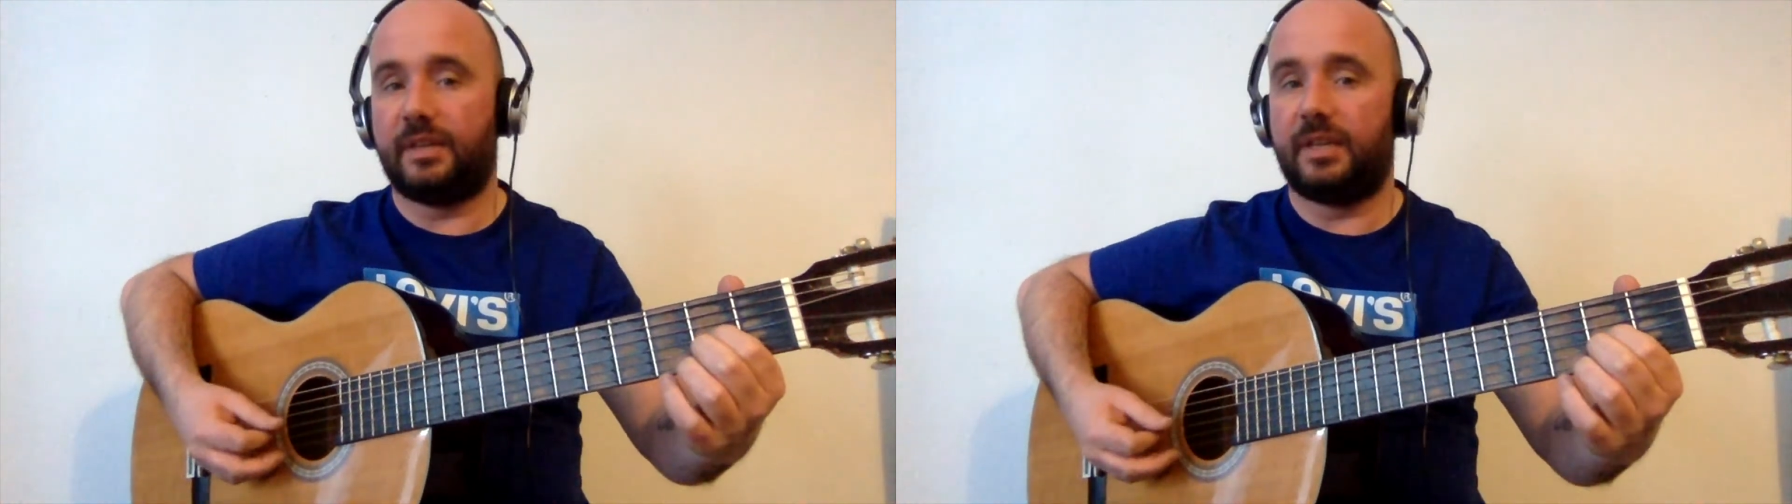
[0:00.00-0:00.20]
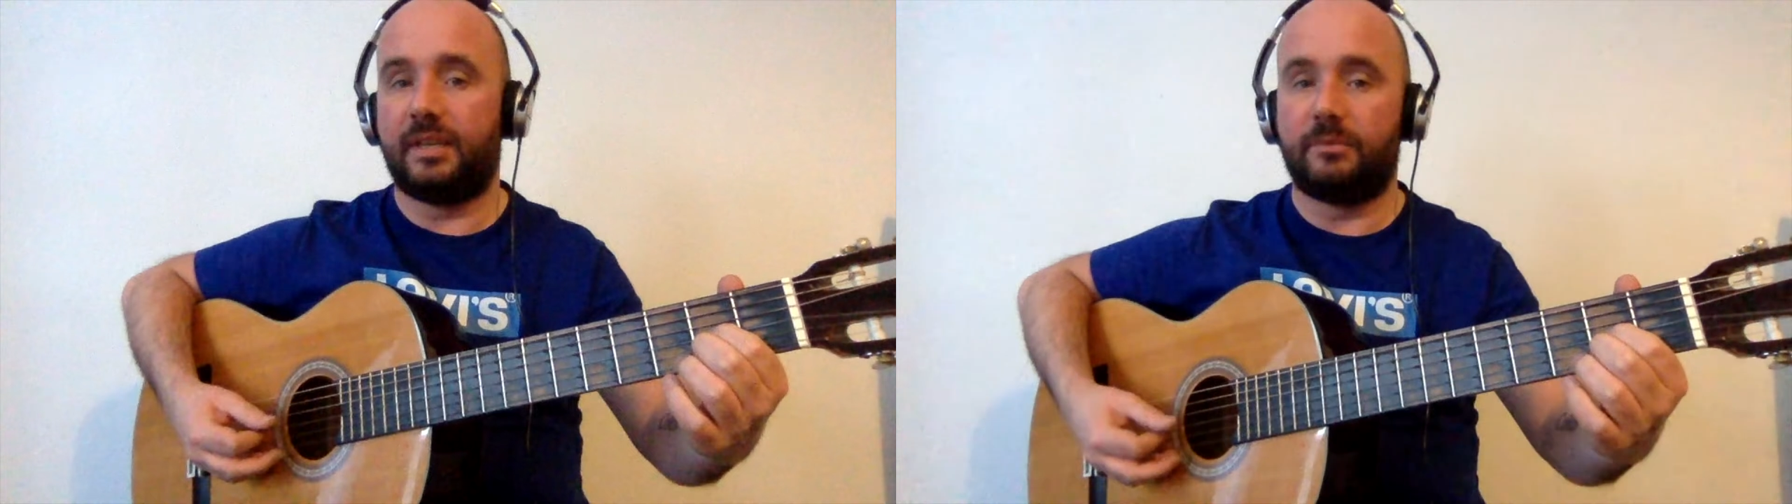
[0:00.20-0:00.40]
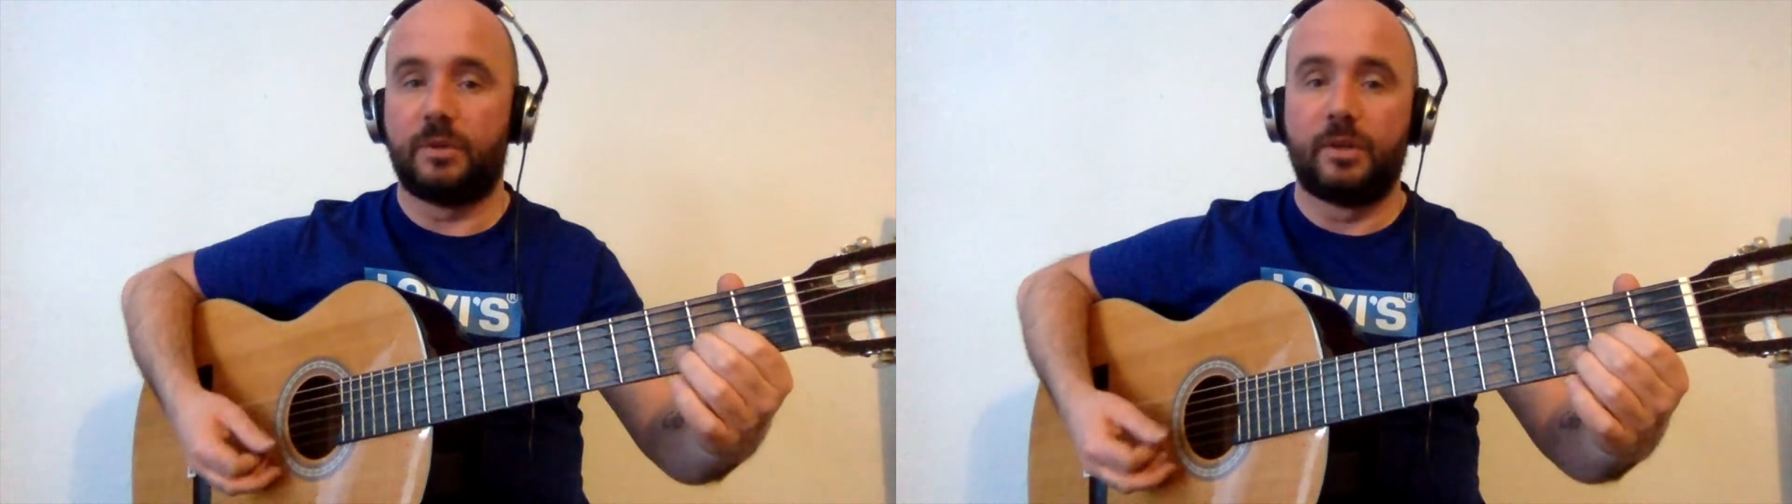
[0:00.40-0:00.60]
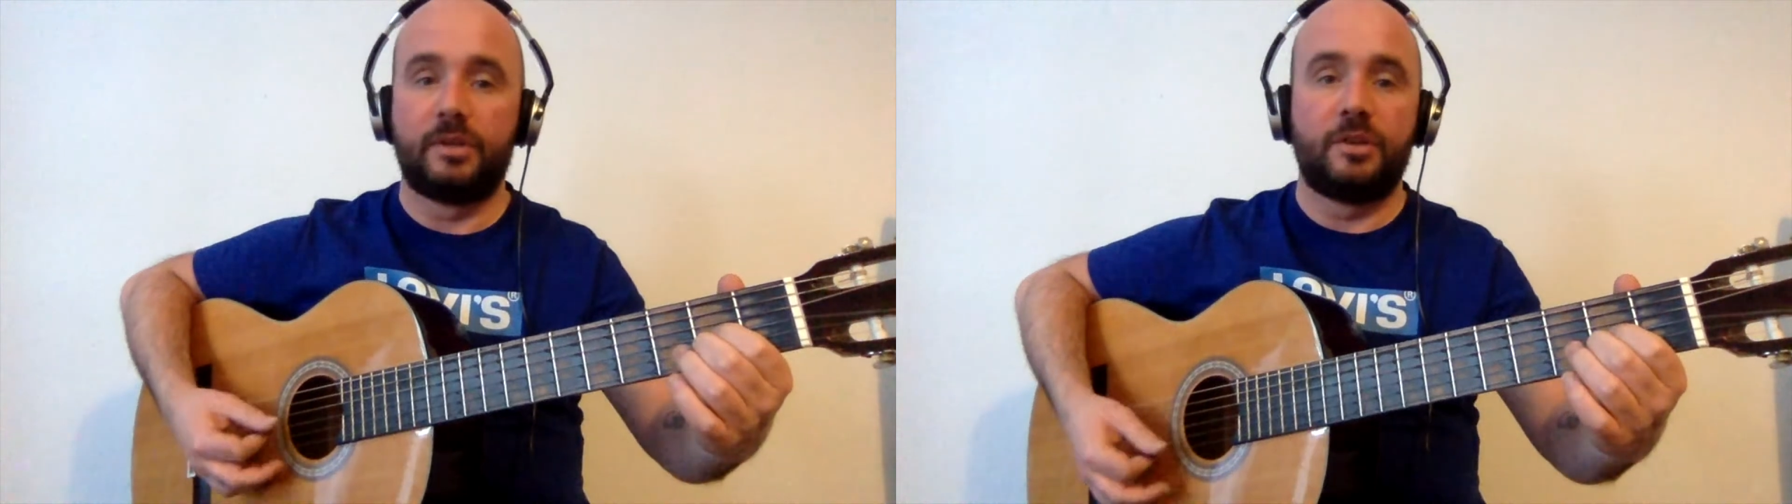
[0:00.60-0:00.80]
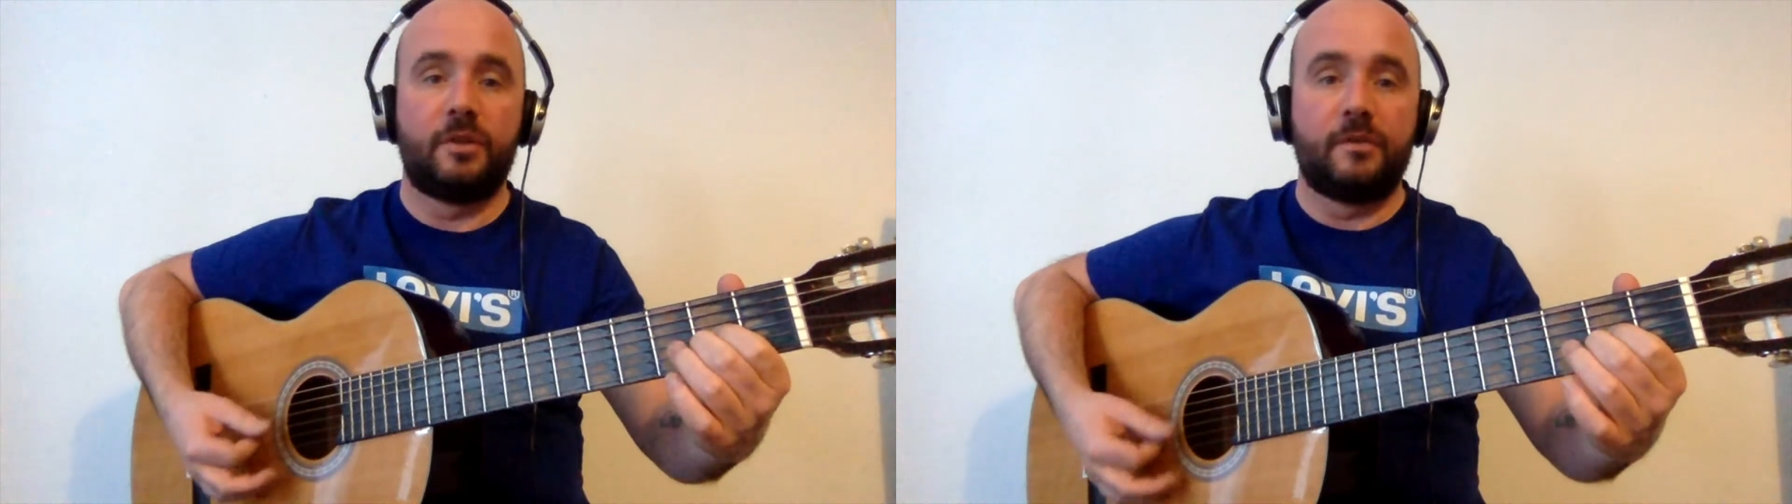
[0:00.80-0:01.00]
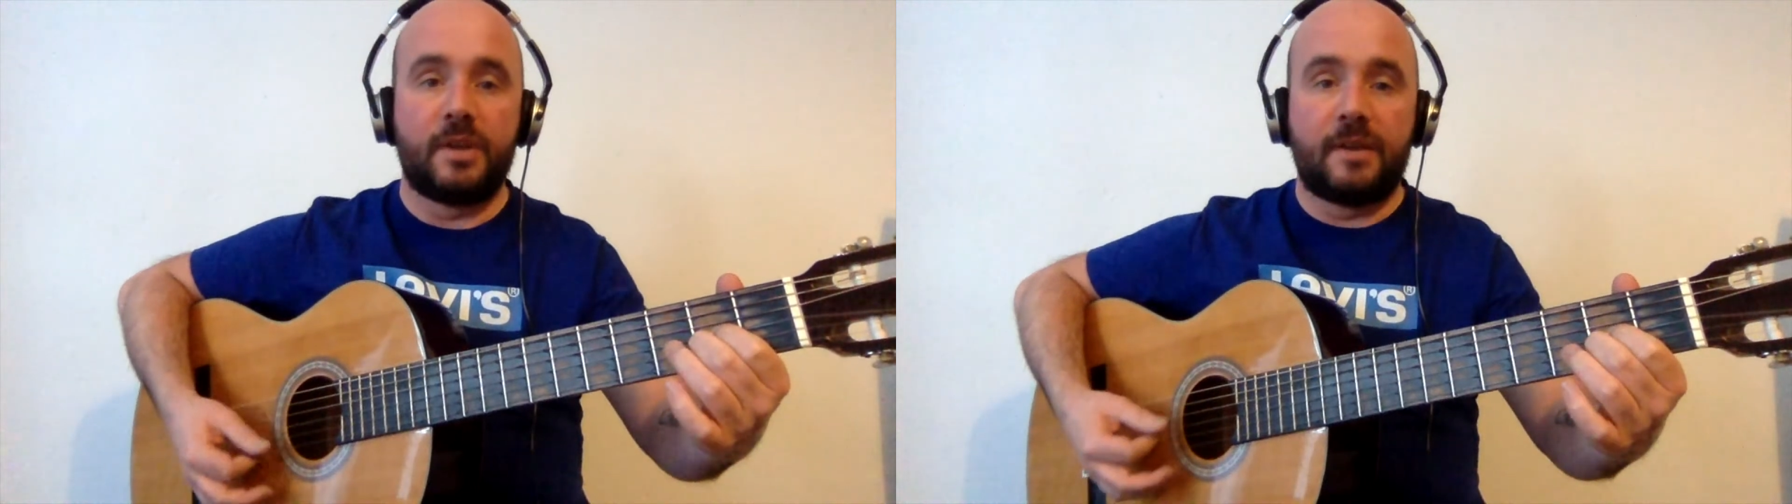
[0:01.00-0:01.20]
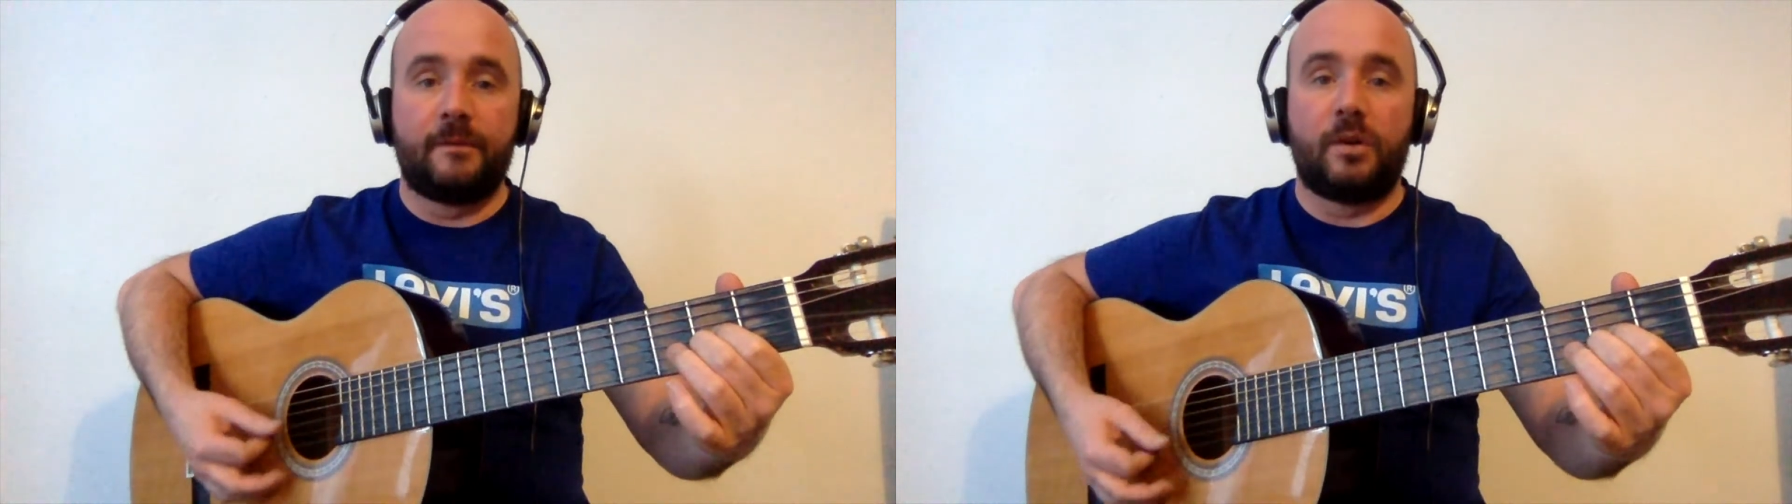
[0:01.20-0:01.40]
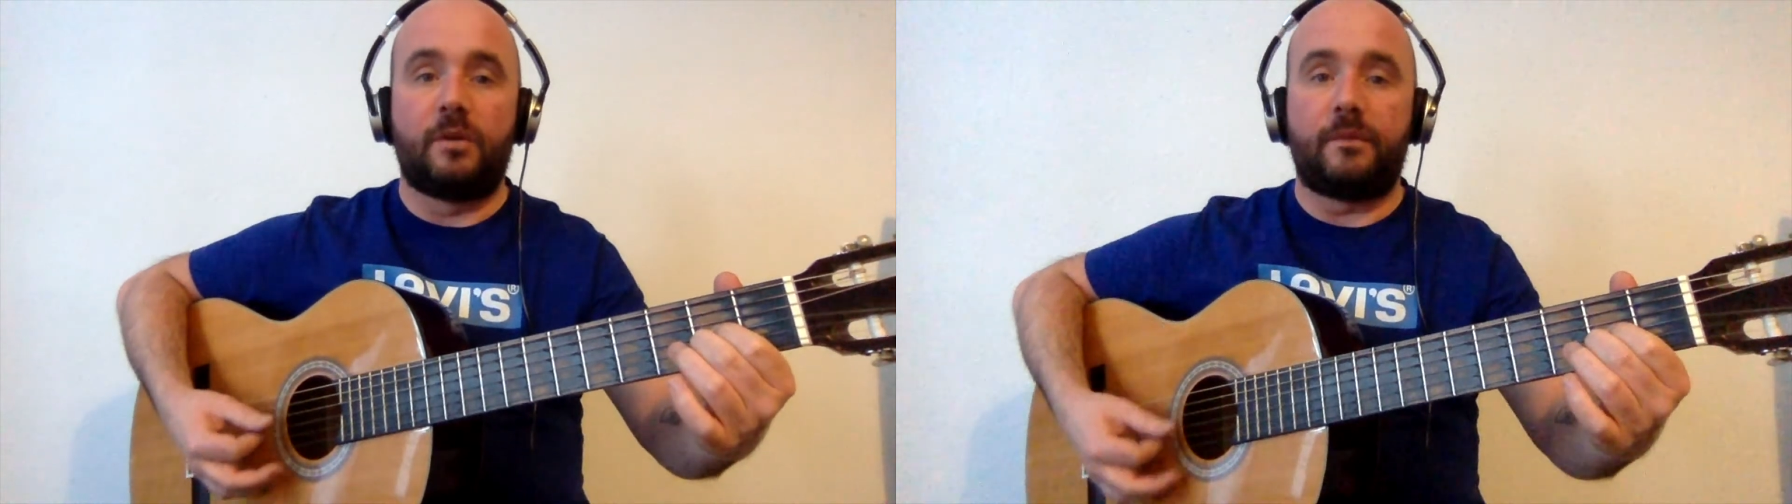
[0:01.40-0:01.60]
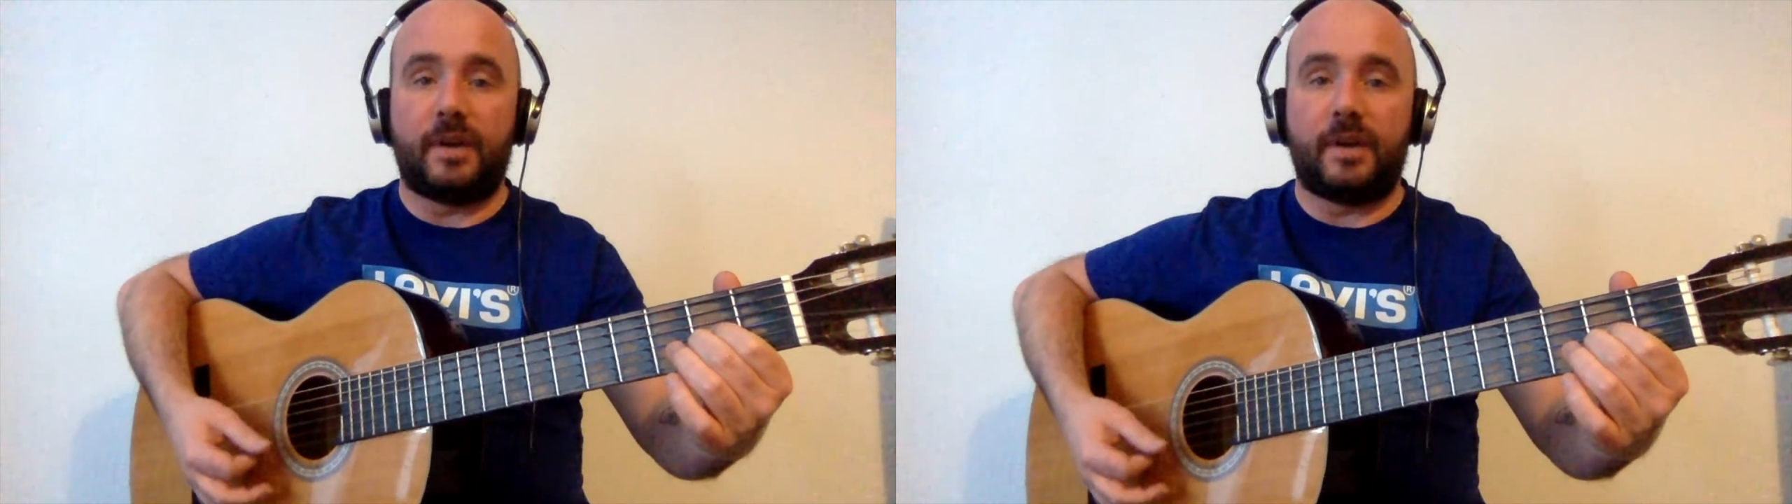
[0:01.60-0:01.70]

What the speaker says: 8.